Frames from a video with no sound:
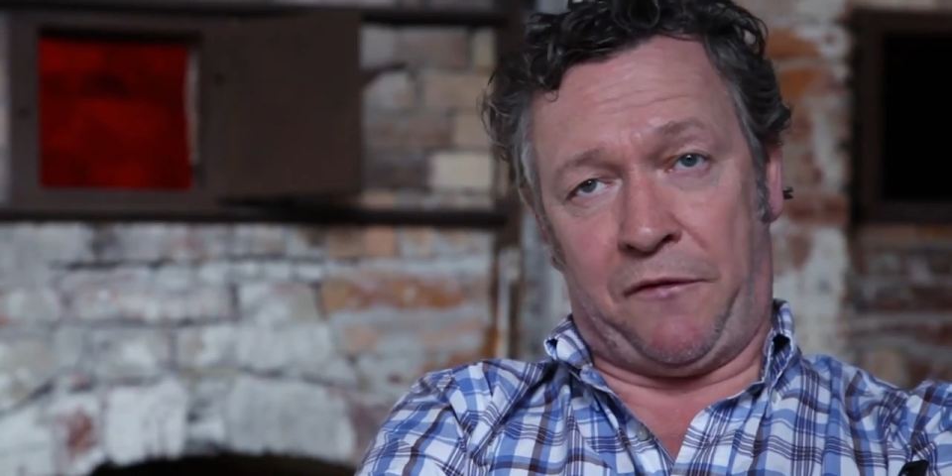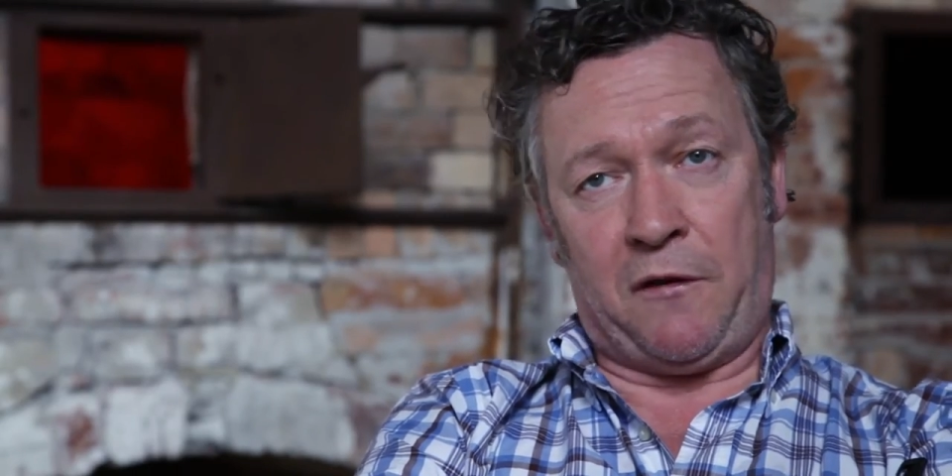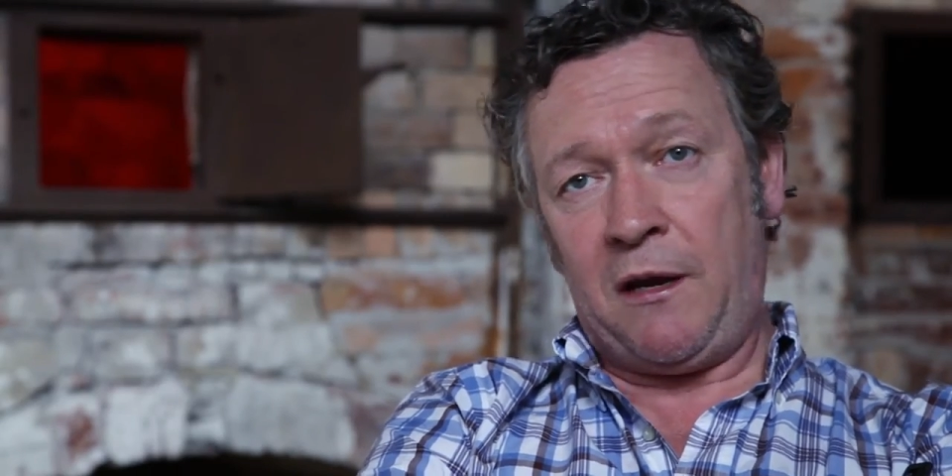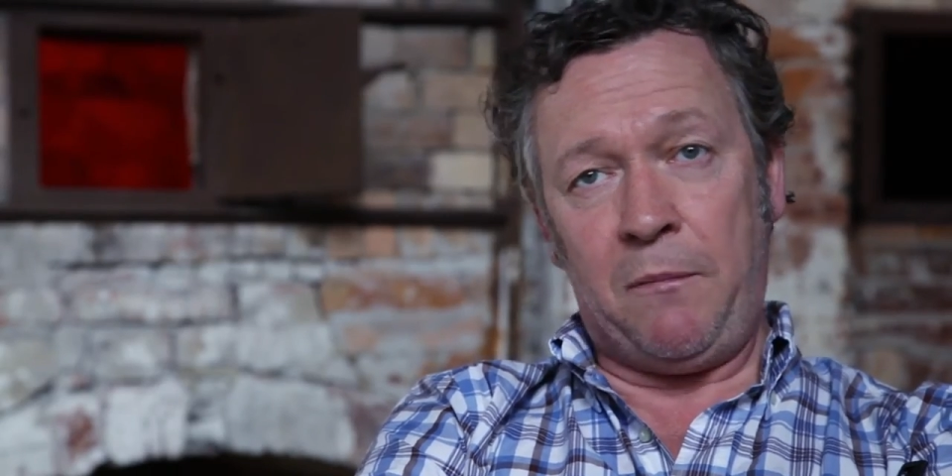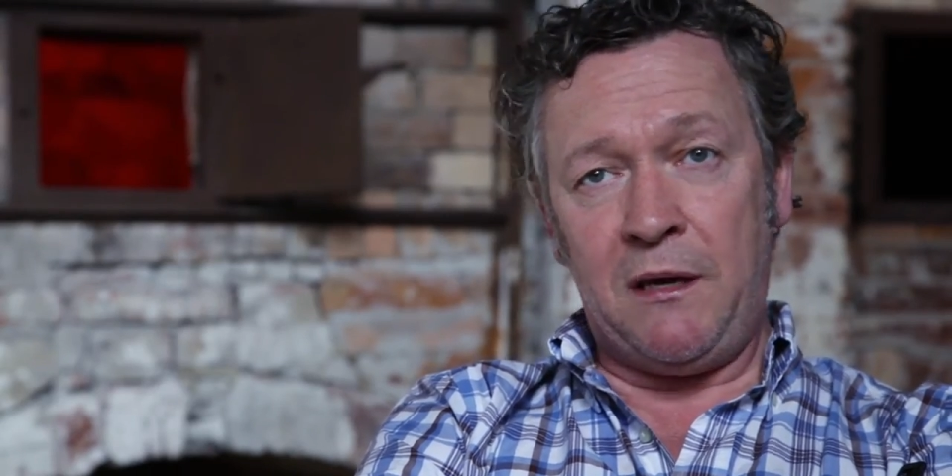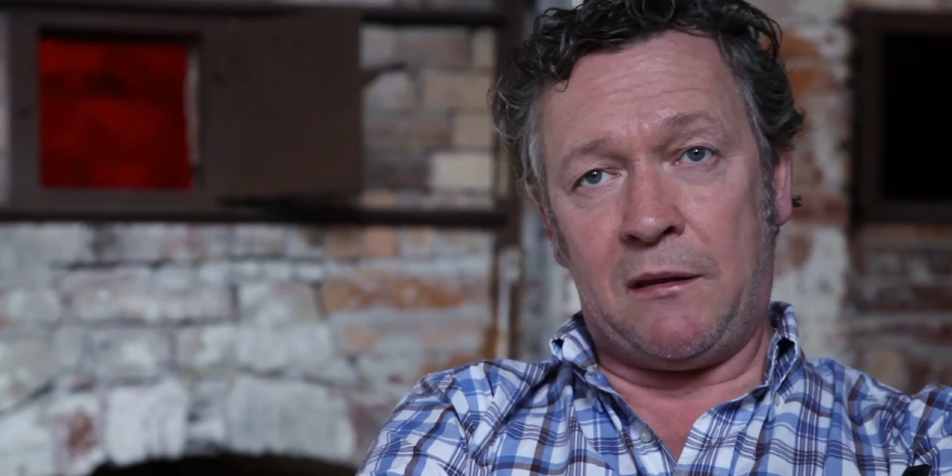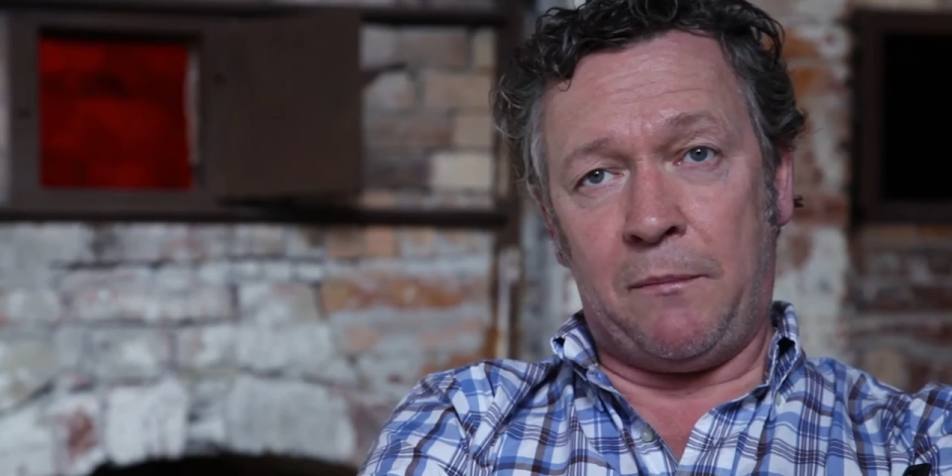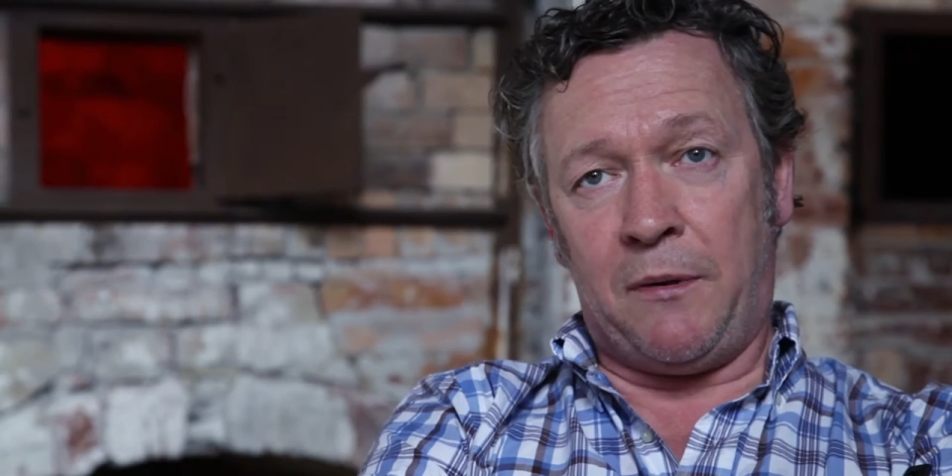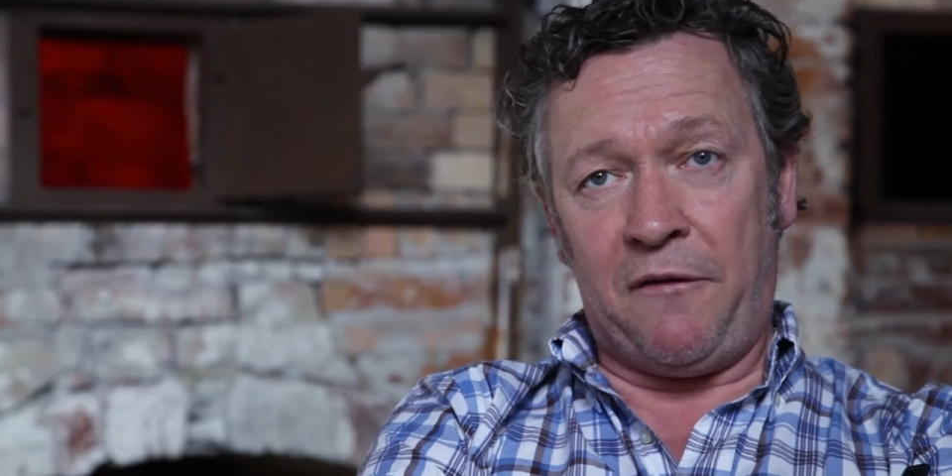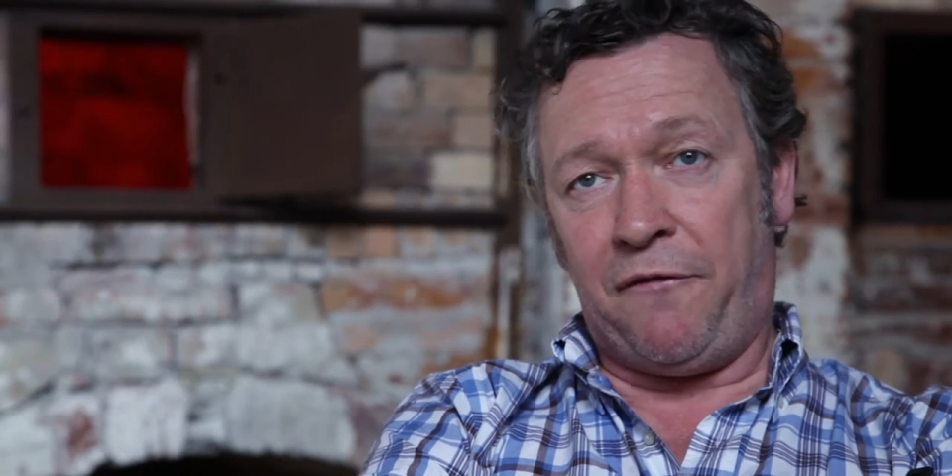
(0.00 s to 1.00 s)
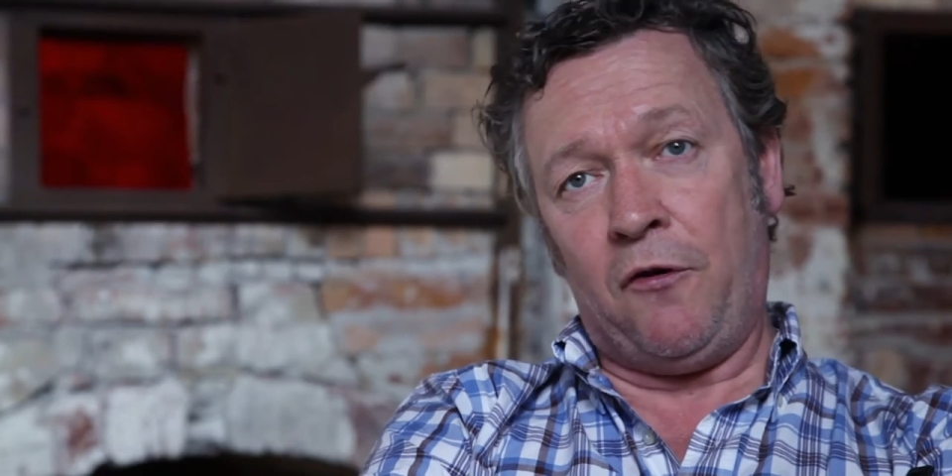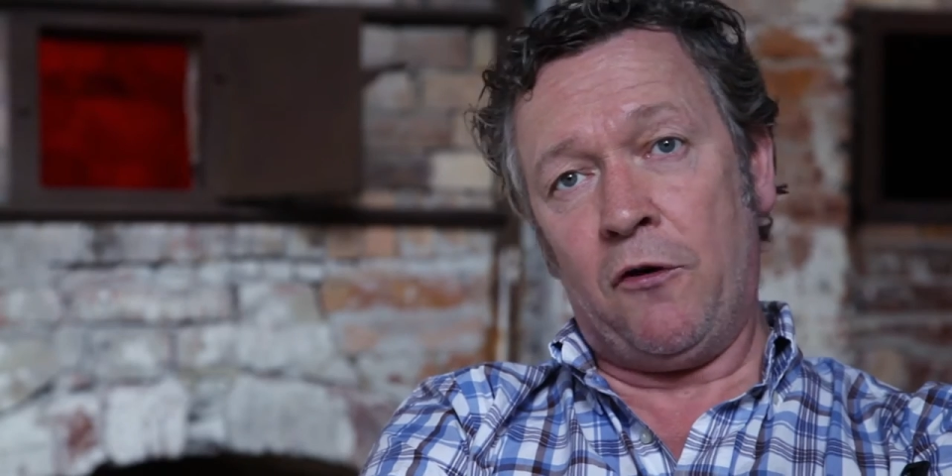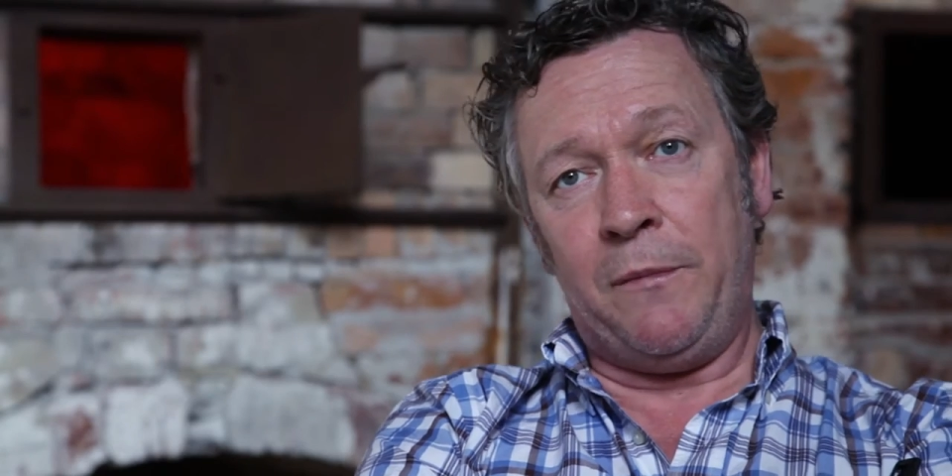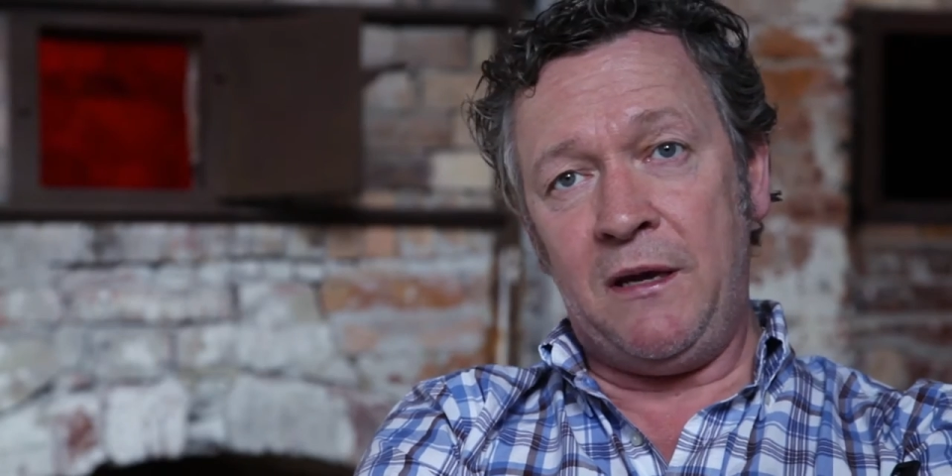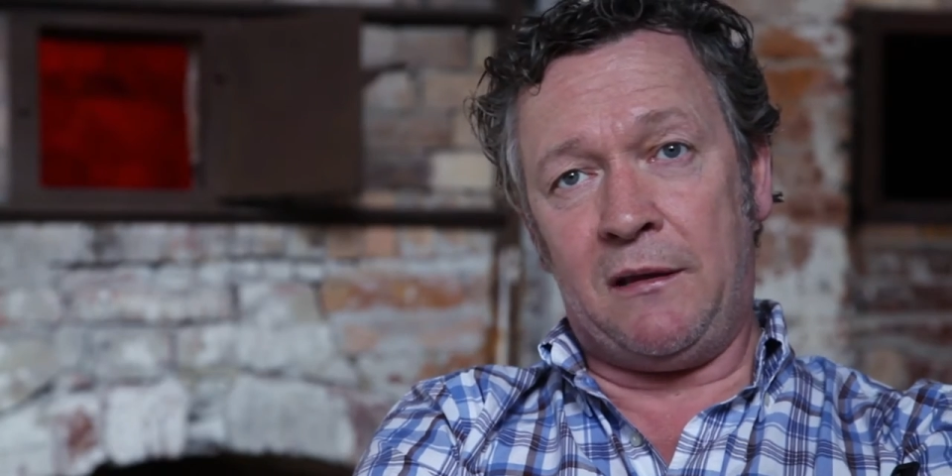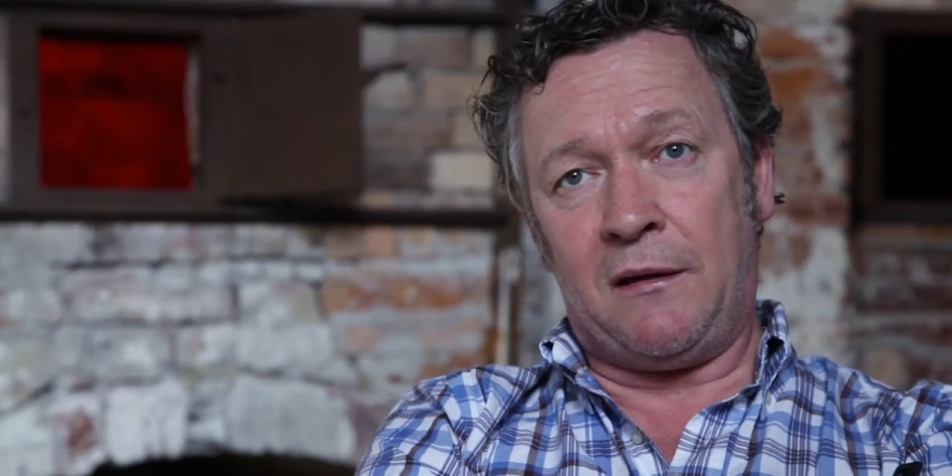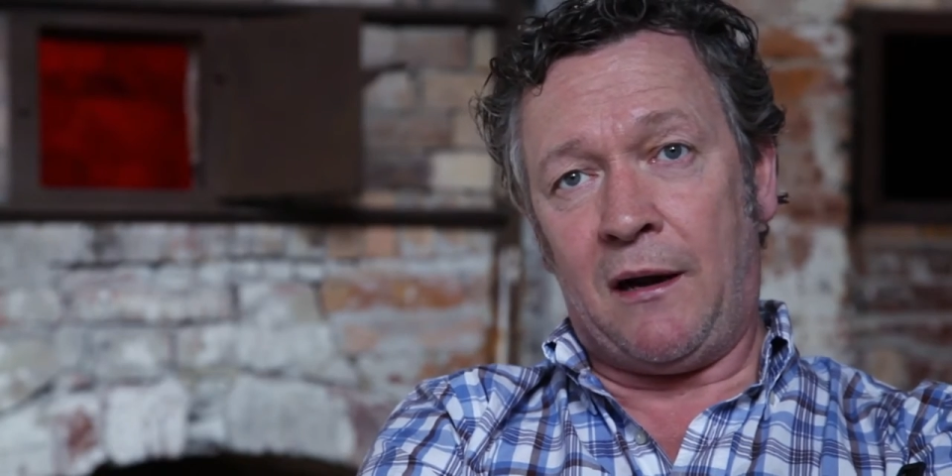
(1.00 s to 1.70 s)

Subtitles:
3 meter by 4 meter,